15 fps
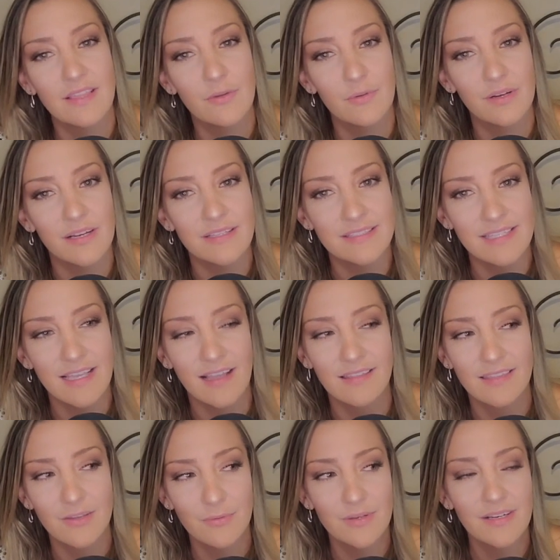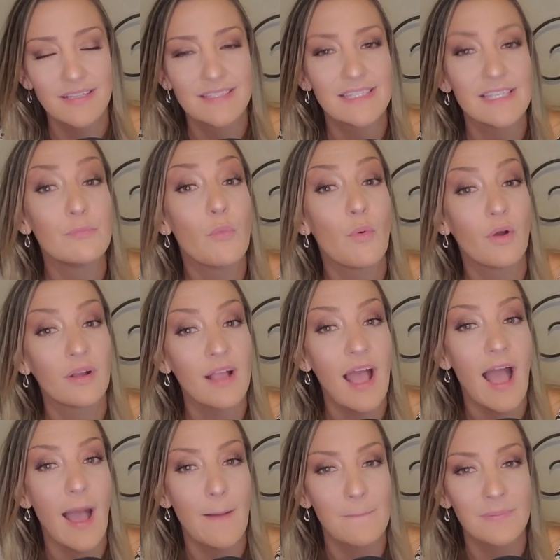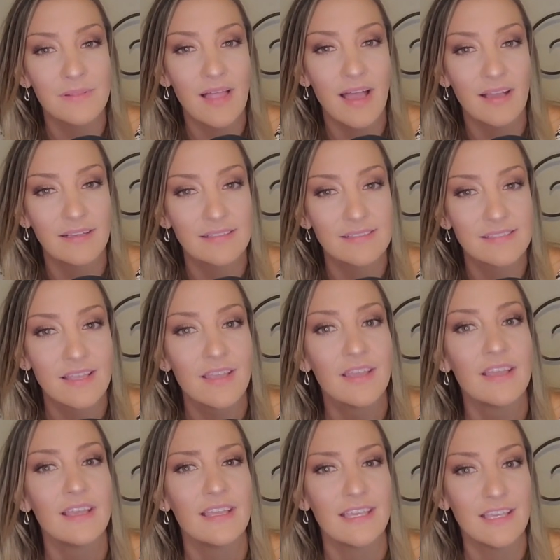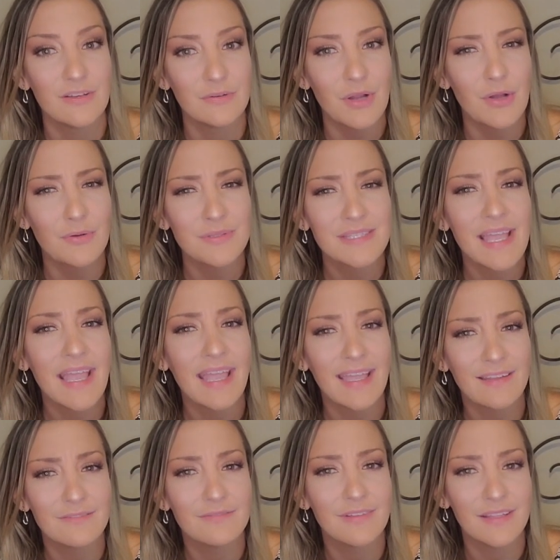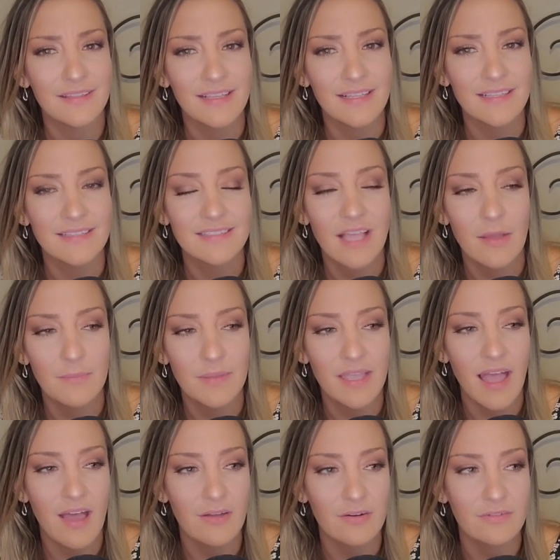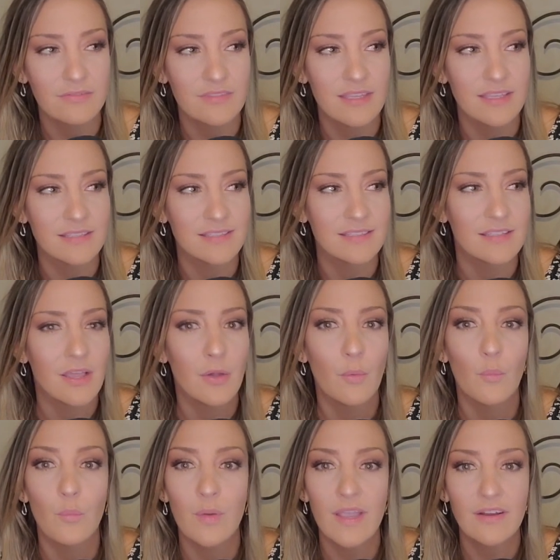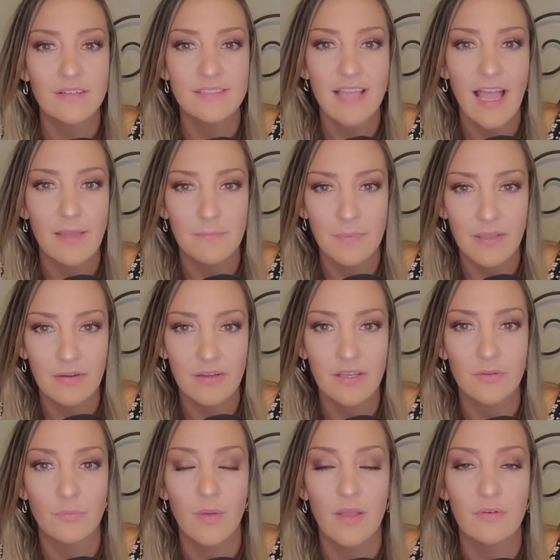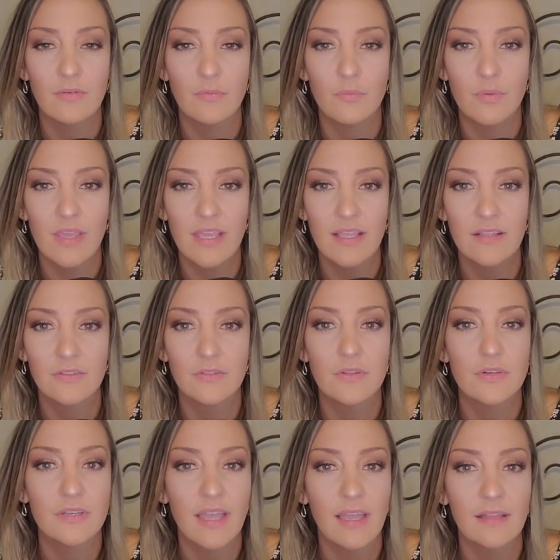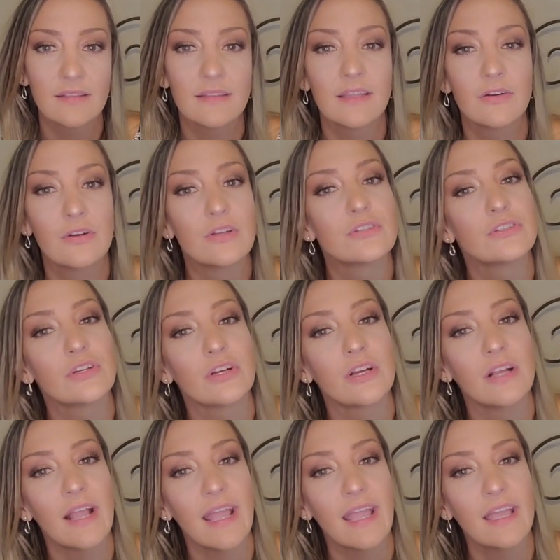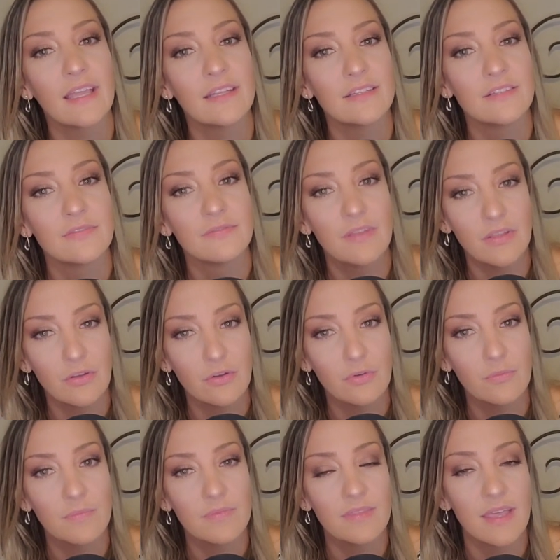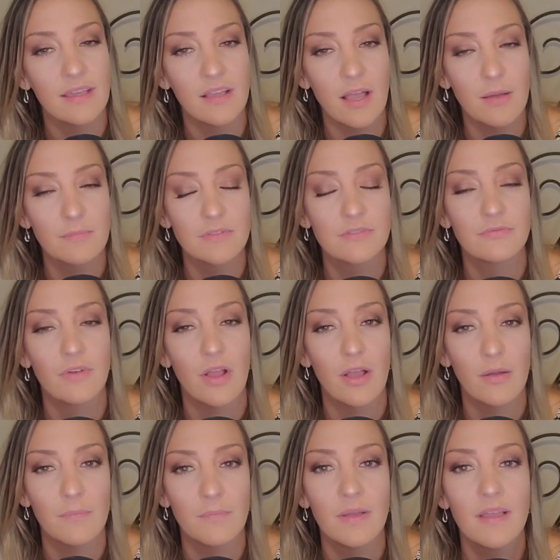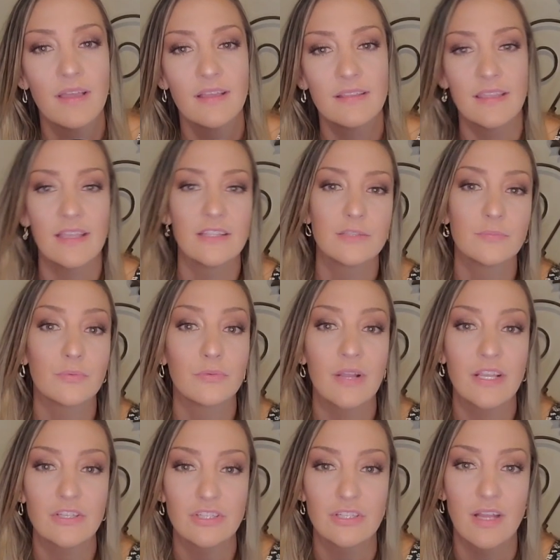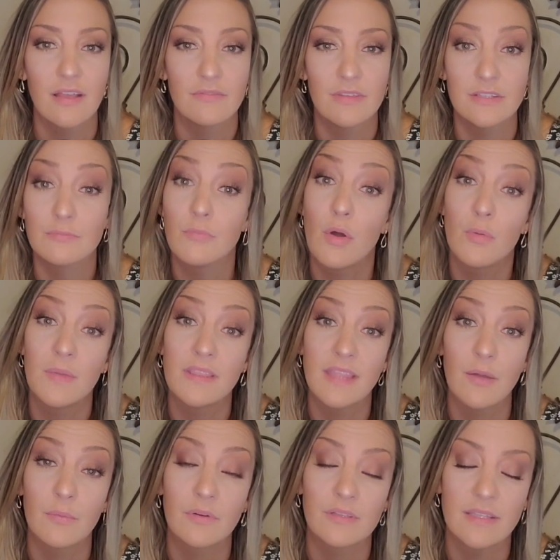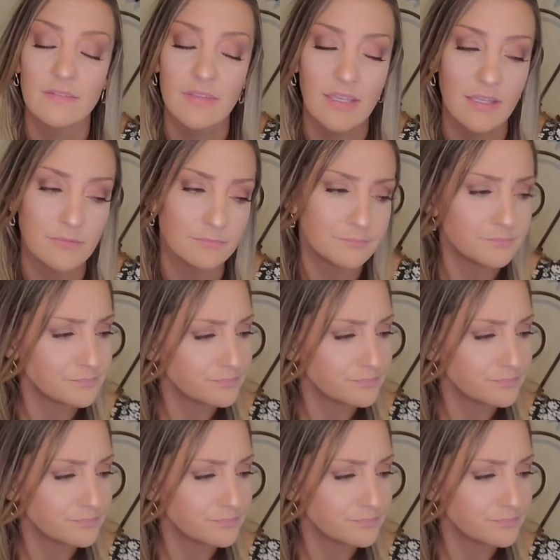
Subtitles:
we're going to see. I think we're going to see more complex heroes and villains coming out of this weird time period when we look at literature and film that comes from the inspiration of this moment that we're living in.